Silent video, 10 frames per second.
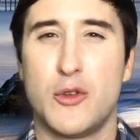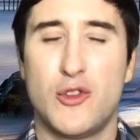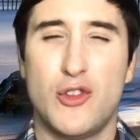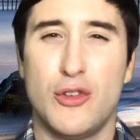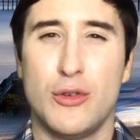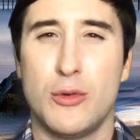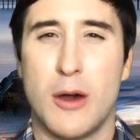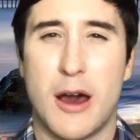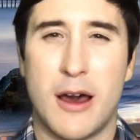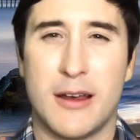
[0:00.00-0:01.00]
to
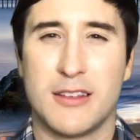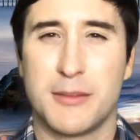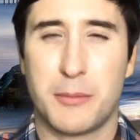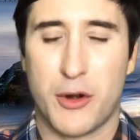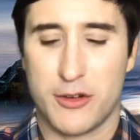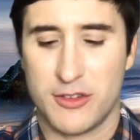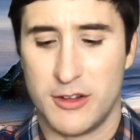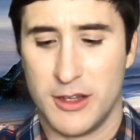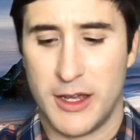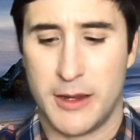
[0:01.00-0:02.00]
us
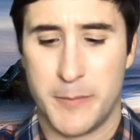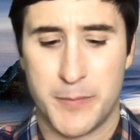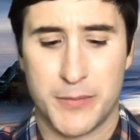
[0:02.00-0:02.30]
personally.